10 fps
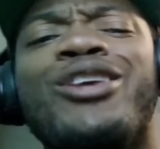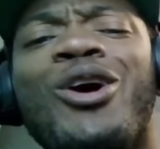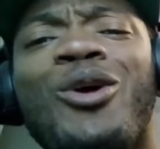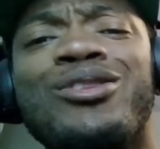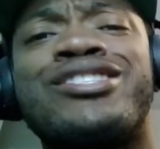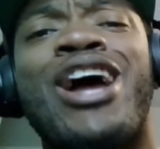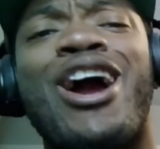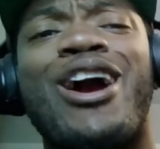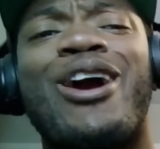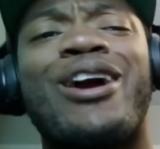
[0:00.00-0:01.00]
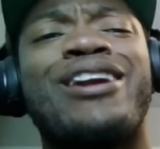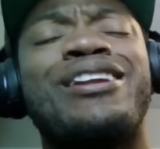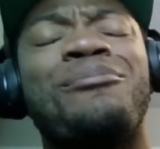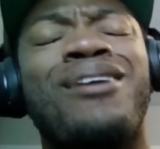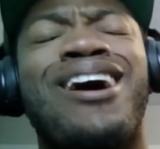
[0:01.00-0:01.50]
You turned
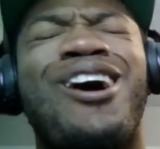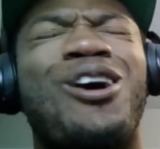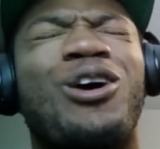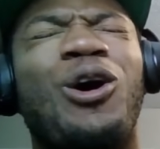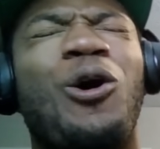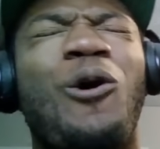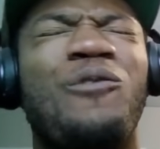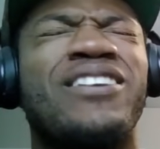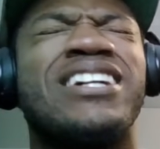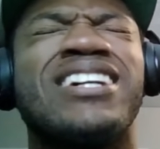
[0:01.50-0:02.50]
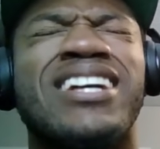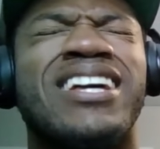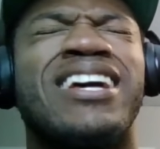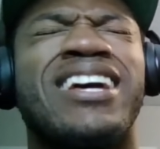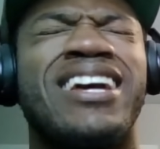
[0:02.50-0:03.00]
the ball over
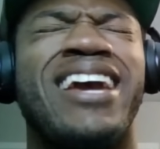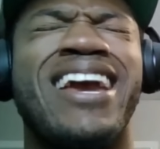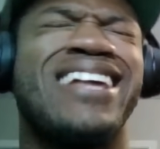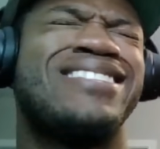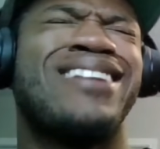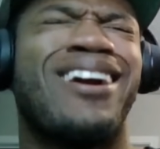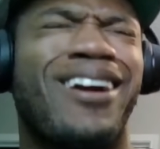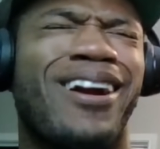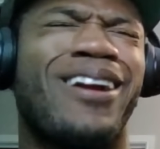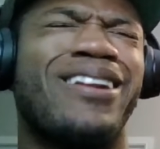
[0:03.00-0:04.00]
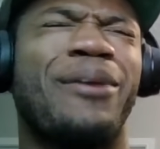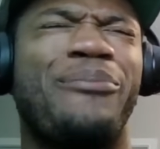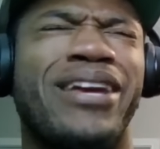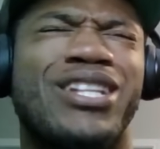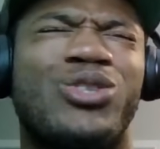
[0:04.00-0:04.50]
and turned the
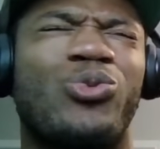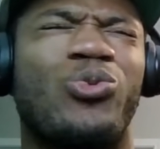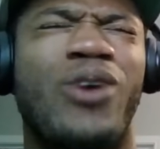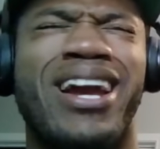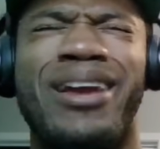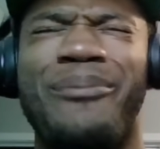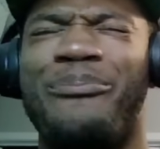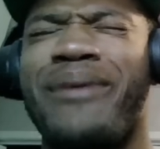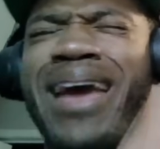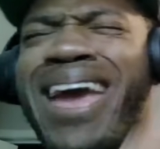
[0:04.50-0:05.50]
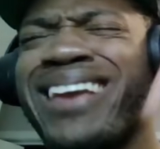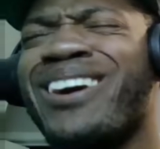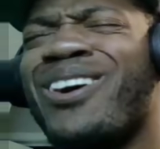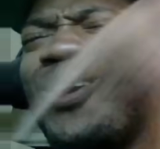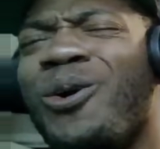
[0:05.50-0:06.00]
bitch right back
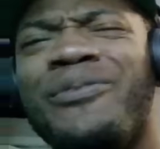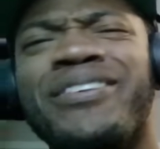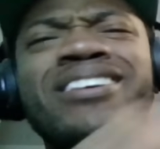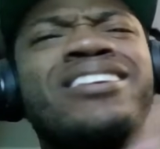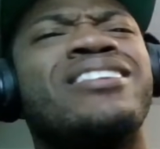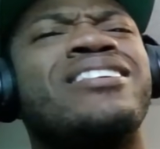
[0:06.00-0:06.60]
over?